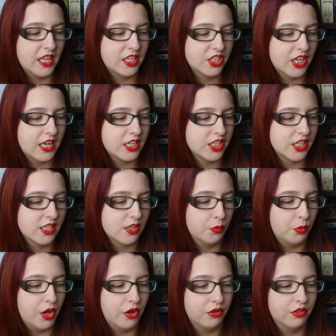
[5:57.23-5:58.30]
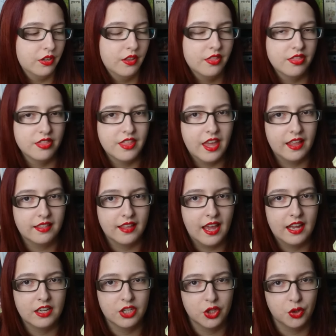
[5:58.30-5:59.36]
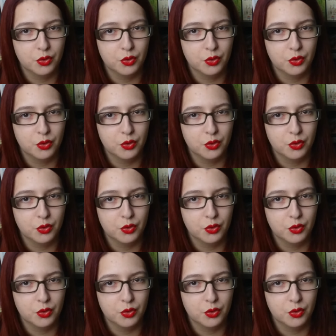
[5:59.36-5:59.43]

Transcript: it changes the world, theirs and